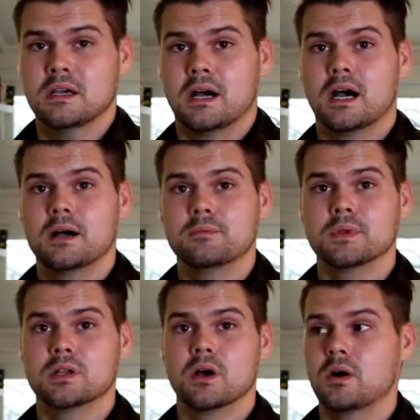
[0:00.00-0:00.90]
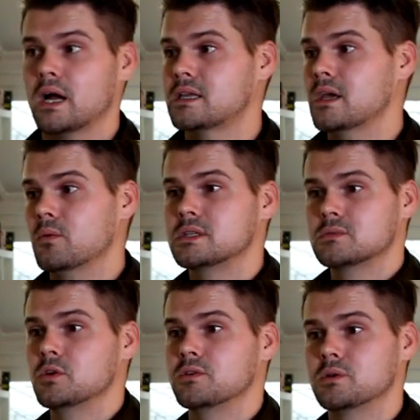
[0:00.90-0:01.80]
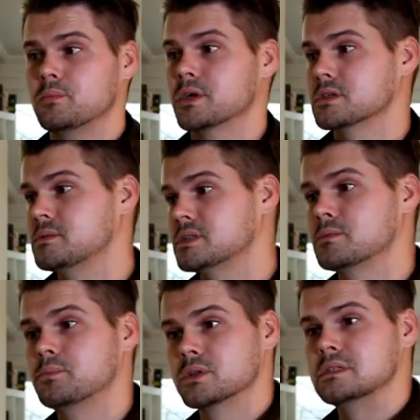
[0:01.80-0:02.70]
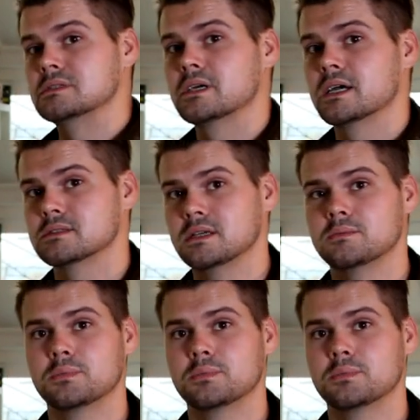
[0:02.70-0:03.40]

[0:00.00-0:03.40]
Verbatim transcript: um, you know, I can't wait to move into a bigger space and put these guys in,